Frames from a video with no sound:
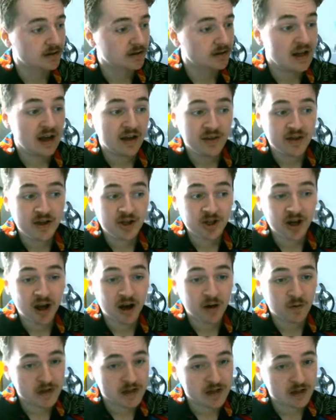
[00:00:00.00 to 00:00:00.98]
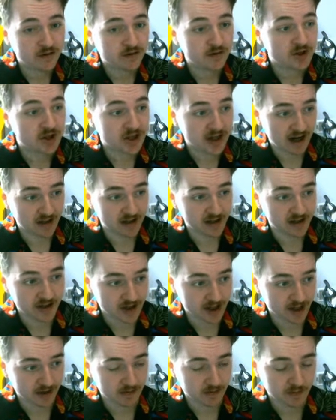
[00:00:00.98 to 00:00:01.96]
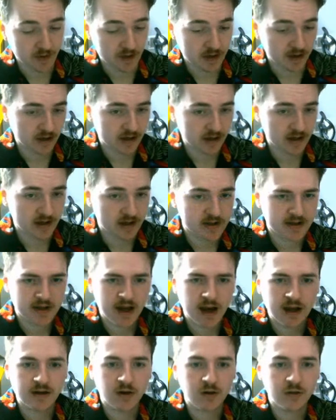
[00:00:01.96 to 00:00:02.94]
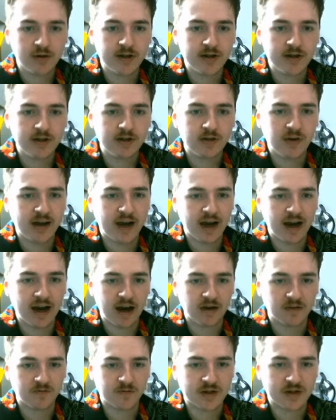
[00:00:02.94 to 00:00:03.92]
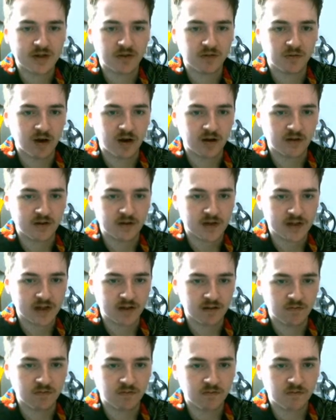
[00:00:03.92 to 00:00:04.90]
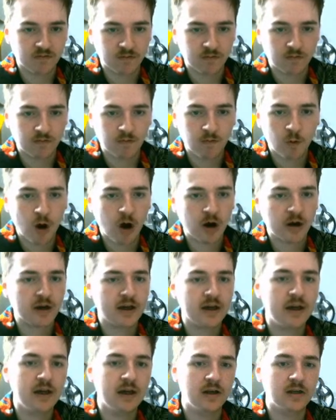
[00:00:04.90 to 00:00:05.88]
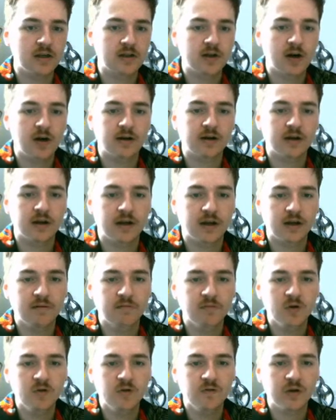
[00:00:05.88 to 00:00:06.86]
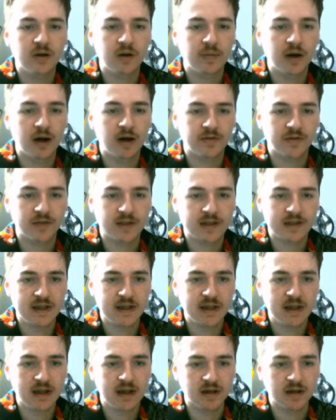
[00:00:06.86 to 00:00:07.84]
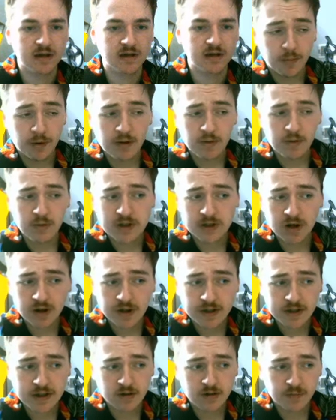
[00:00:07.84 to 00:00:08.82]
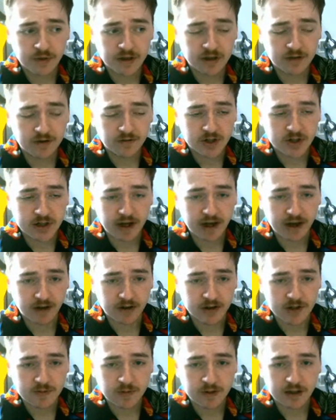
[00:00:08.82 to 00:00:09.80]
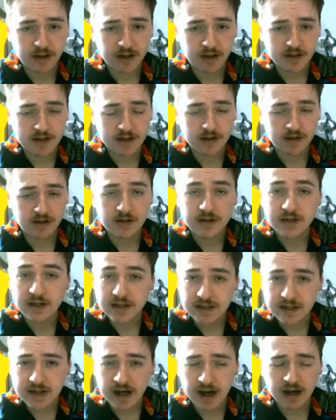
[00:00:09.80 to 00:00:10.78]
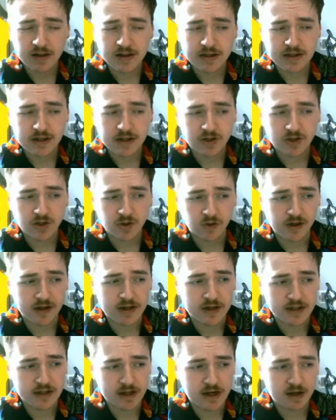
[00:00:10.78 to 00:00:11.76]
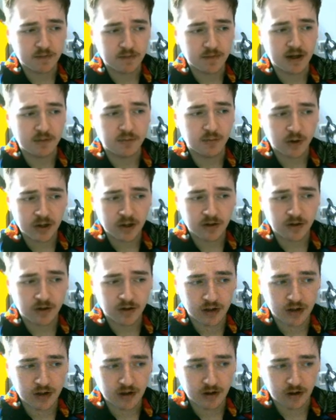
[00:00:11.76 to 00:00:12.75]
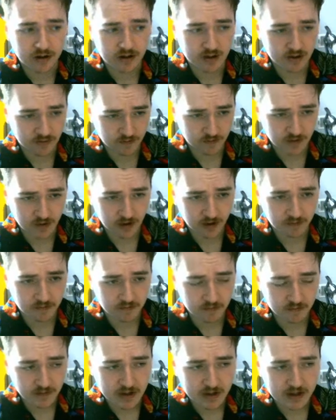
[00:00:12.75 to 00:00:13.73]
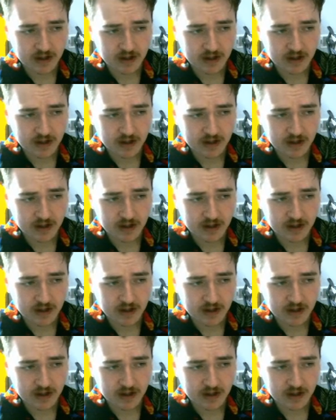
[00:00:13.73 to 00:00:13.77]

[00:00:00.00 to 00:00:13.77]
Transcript: Now this shot was a little challenging because not only do we have Mr. Watterson walking and talking and moving about the scene, but it was also a bit of a challenge because there is a stylistic choice that I made pretty early on in the film